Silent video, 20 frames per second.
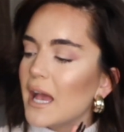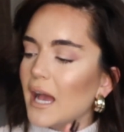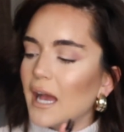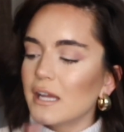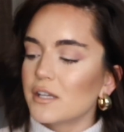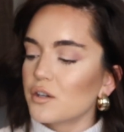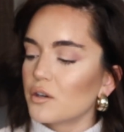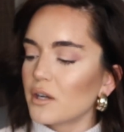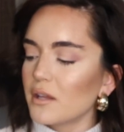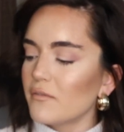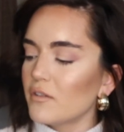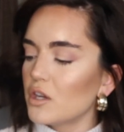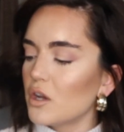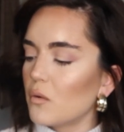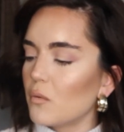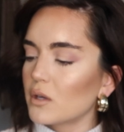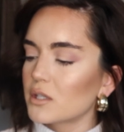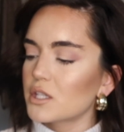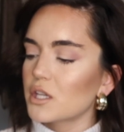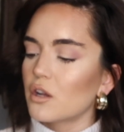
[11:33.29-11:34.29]
I don't even know
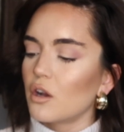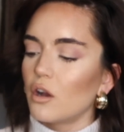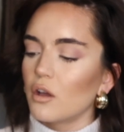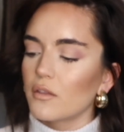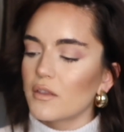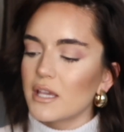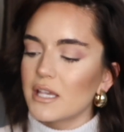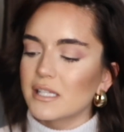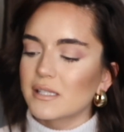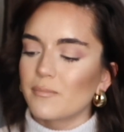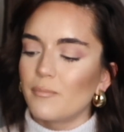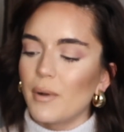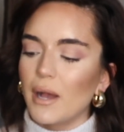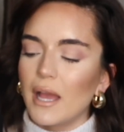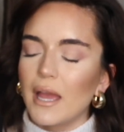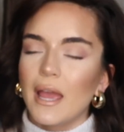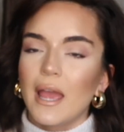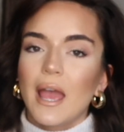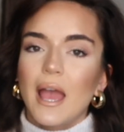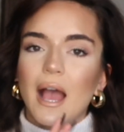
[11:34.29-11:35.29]
what to call these,
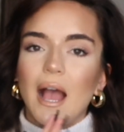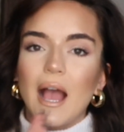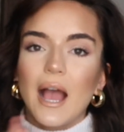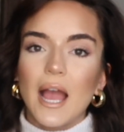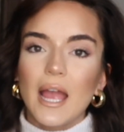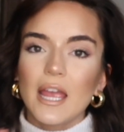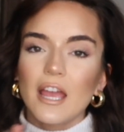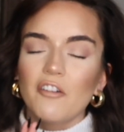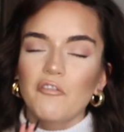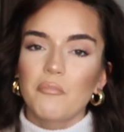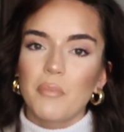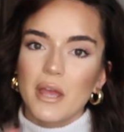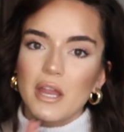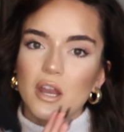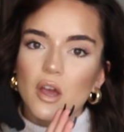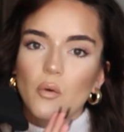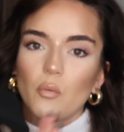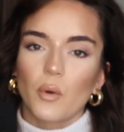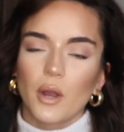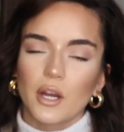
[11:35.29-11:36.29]
but I have
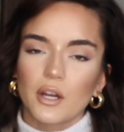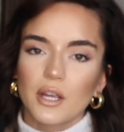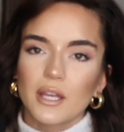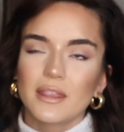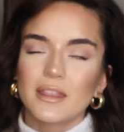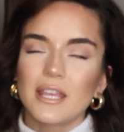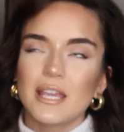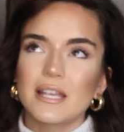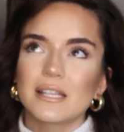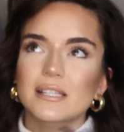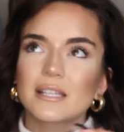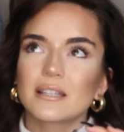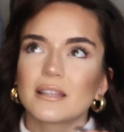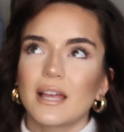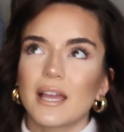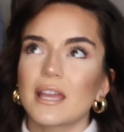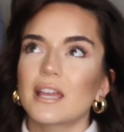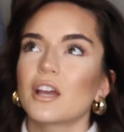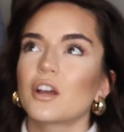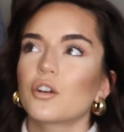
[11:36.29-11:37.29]
been wearing these
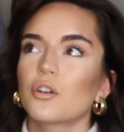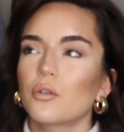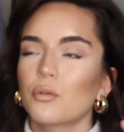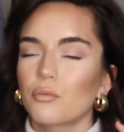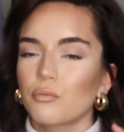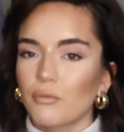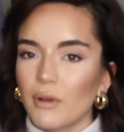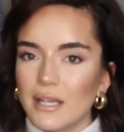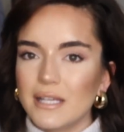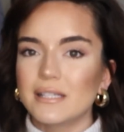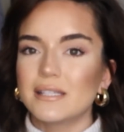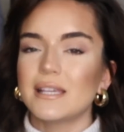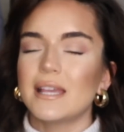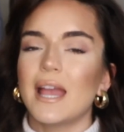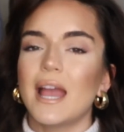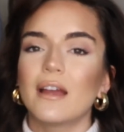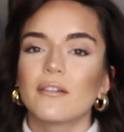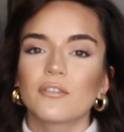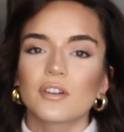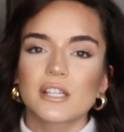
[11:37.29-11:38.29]
like
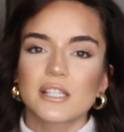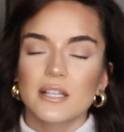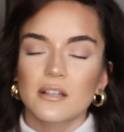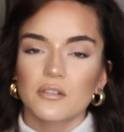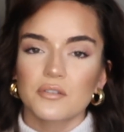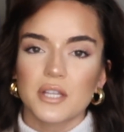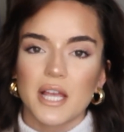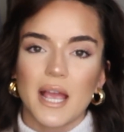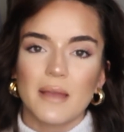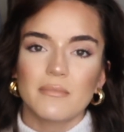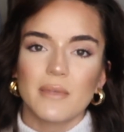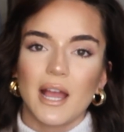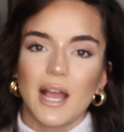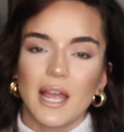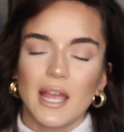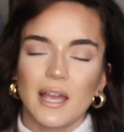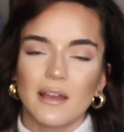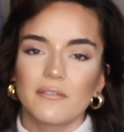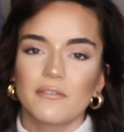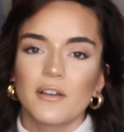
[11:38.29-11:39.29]
crazy. Every single time that I
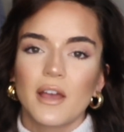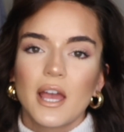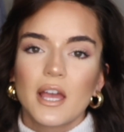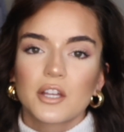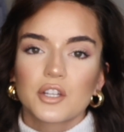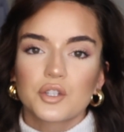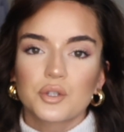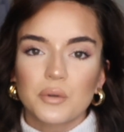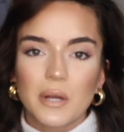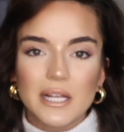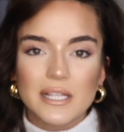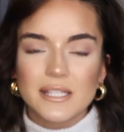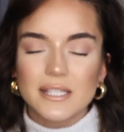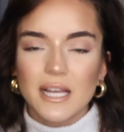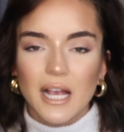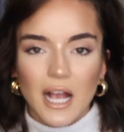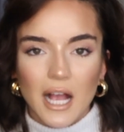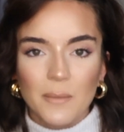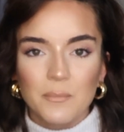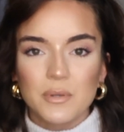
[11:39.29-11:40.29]
have dressed
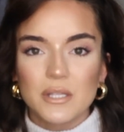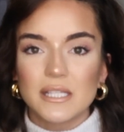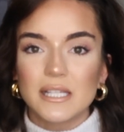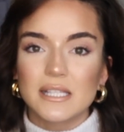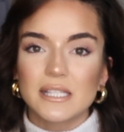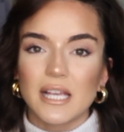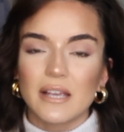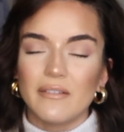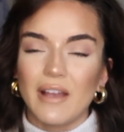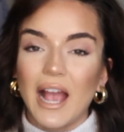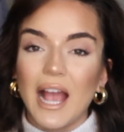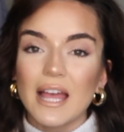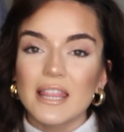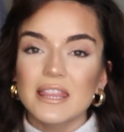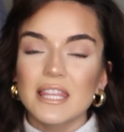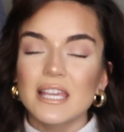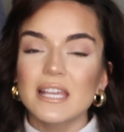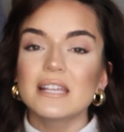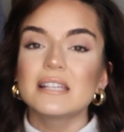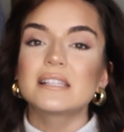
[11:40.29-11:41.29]
up since I've
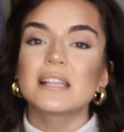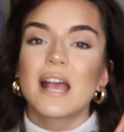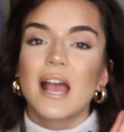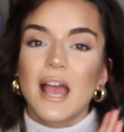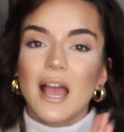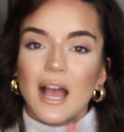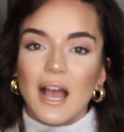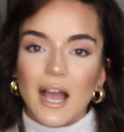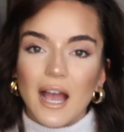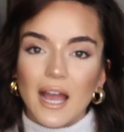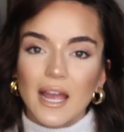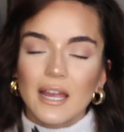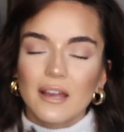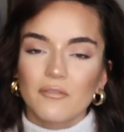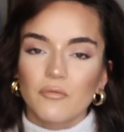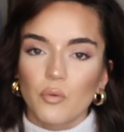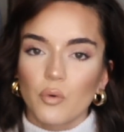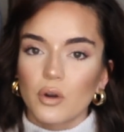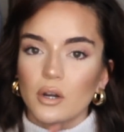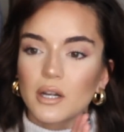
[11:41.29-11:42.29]
had these, I
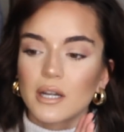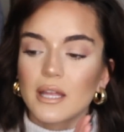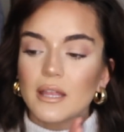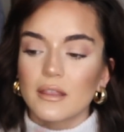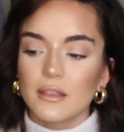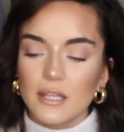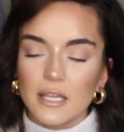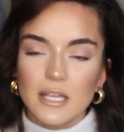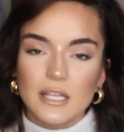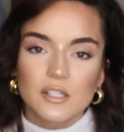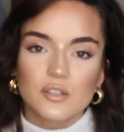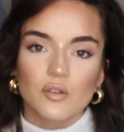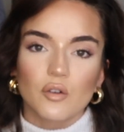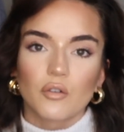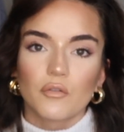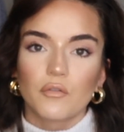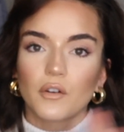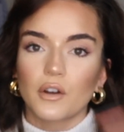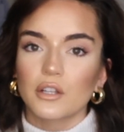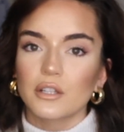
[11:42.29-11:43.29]
have worn these
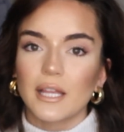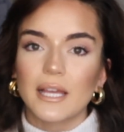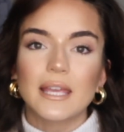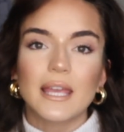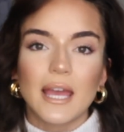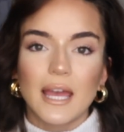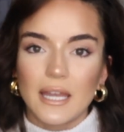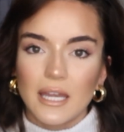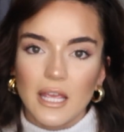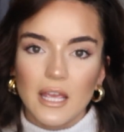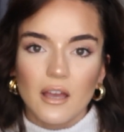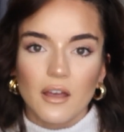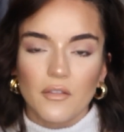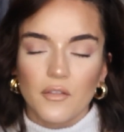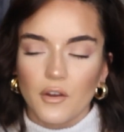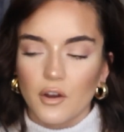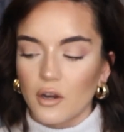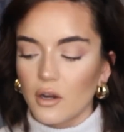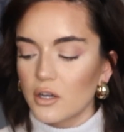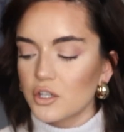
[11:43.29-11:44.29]
over like any
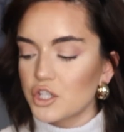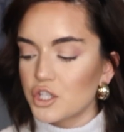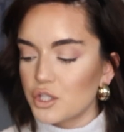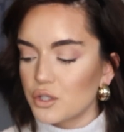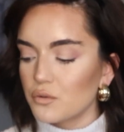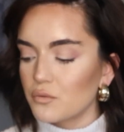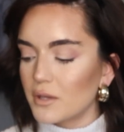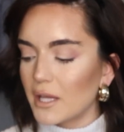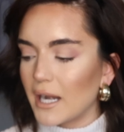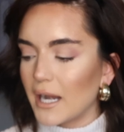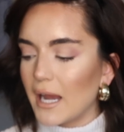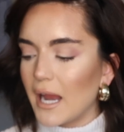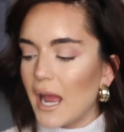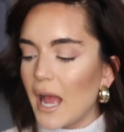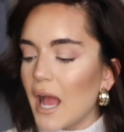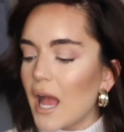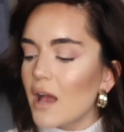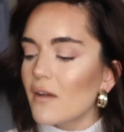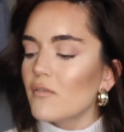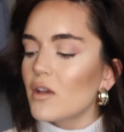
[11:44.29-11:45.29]
other shoe that I
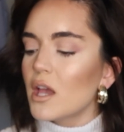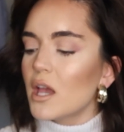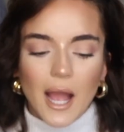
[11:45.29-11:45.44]
have.